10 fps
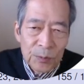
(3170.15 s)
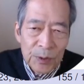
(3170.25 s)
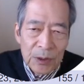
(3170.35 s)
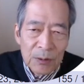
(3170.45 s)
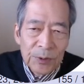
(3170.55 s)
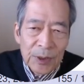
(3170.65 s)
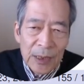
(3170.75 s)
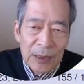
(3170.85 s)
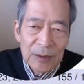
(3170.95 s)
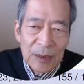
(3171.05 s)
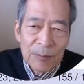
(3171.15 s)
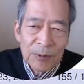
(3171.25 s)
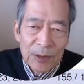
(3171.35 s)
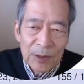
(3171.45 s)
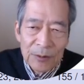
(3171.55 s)
obtain
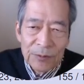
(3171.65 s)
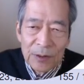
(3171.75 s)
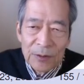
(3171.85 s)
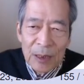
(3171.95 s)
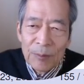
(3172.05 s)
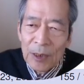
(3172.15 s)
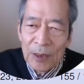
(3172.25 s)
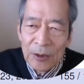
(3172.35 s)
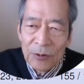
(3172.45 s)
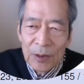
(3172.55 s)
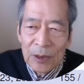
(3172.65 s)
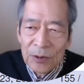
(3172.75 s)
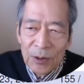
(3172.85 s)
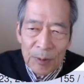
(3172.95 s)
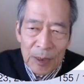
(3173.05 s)
lambda-def and lambda-let are
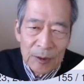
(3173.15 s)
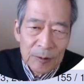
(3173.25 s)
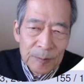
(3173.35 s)
equivalent